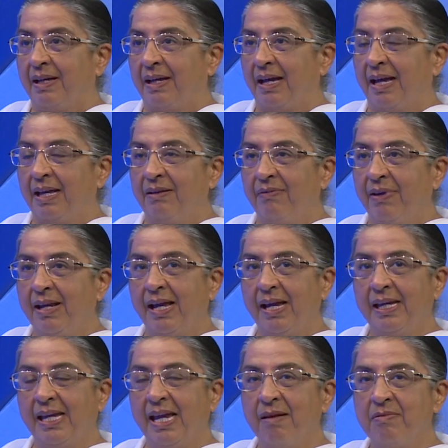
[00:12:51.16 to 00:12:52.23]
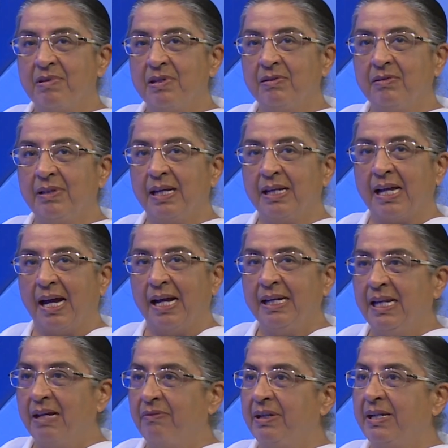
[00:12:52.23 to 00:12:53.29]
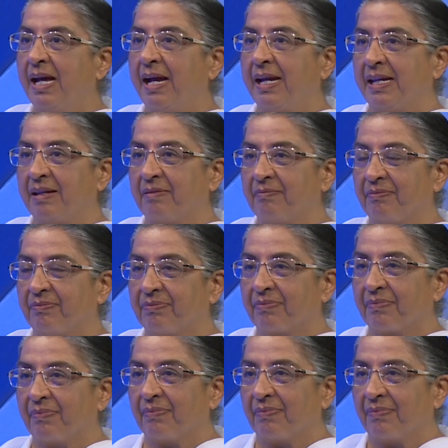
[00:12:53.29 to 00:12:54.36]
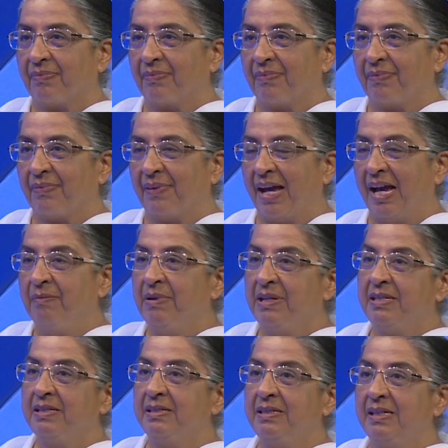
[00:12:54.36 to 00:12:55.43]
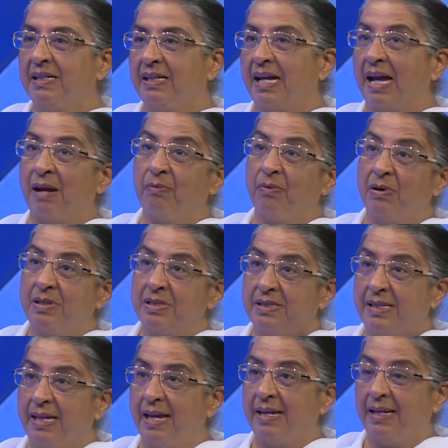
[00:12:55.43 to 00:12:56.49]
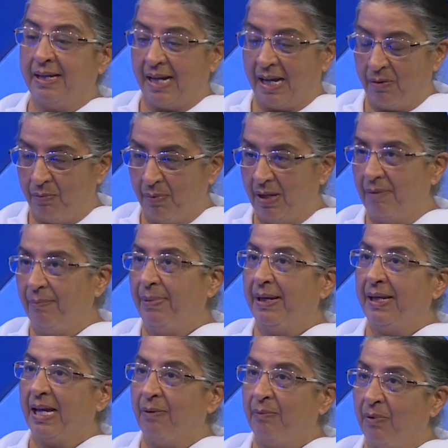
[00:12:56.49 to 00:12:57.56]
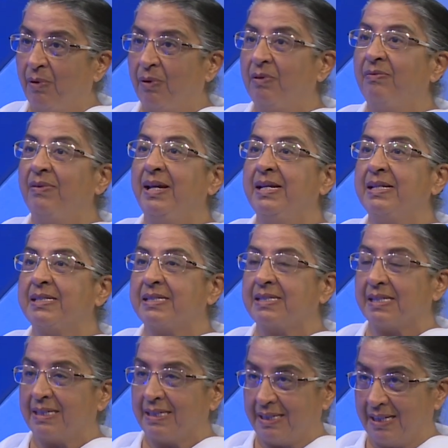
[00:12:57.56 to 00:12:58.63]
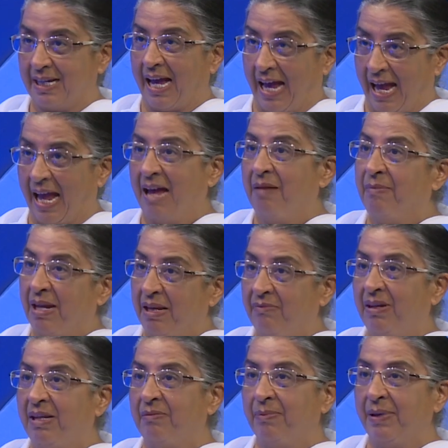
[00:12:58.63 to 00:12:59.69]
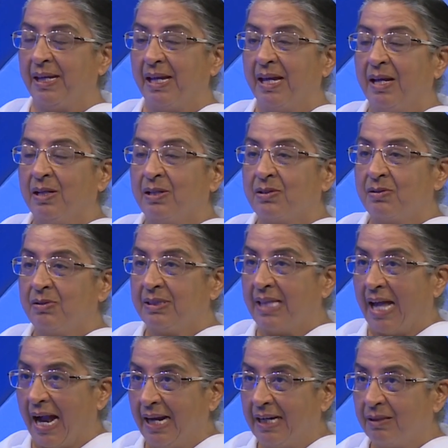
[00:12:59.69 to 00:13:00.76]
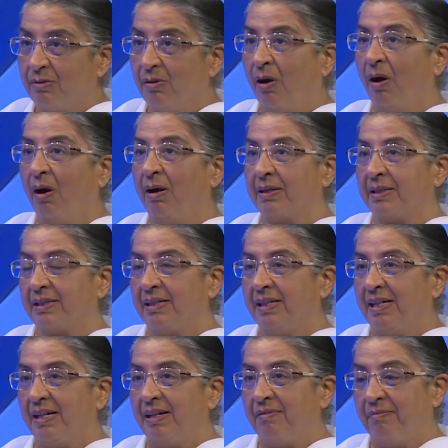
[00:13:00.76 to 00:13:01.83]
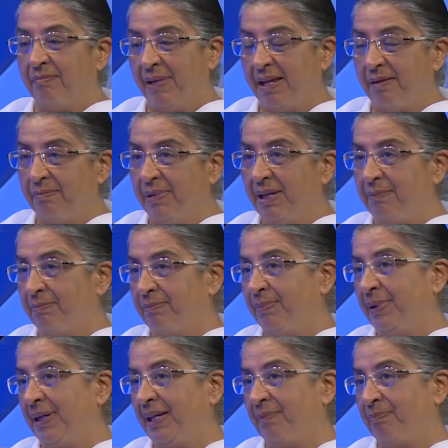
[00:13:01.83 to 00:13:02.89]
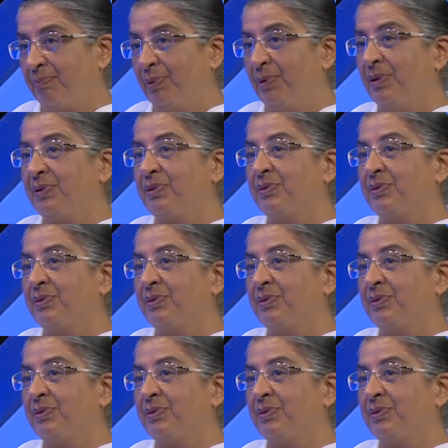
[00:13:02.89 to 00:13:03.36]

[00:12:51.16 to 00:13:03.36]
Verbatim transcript: And when I came to know that I never die, I'm eternal. I was there and I will be and I will always am and will be. Mm. So that thought made me be pulled